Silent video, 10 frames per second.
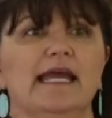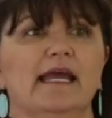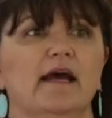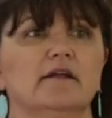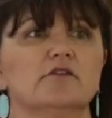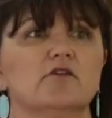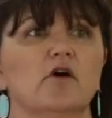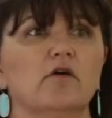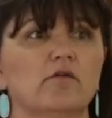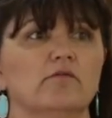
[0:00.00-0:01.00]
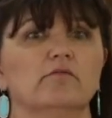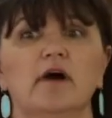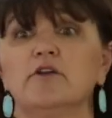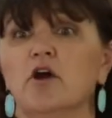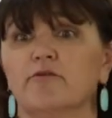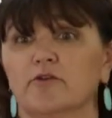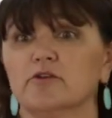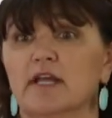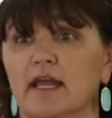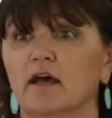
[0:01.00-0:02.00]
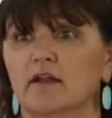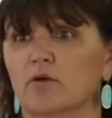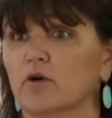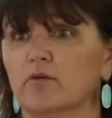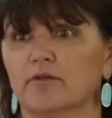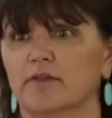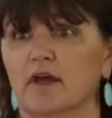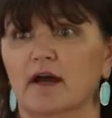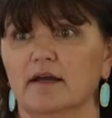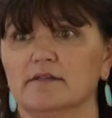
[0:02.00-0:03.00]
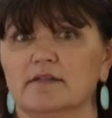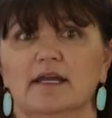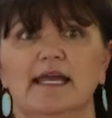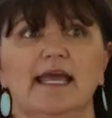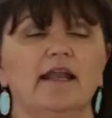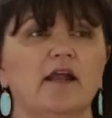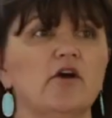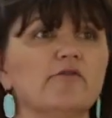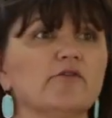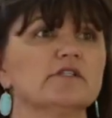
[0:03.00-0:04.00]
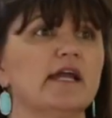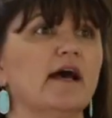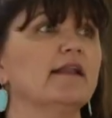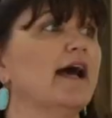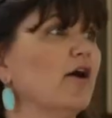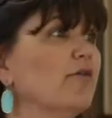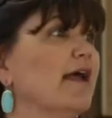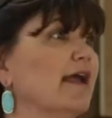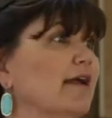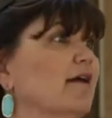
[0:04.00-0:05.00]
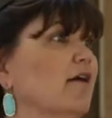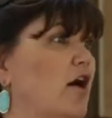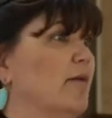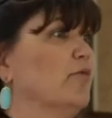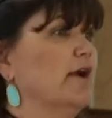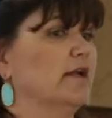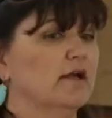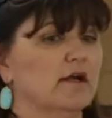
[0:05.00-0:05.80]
And so I know firsthand, I work with the guys, and I know firsthand how they operate.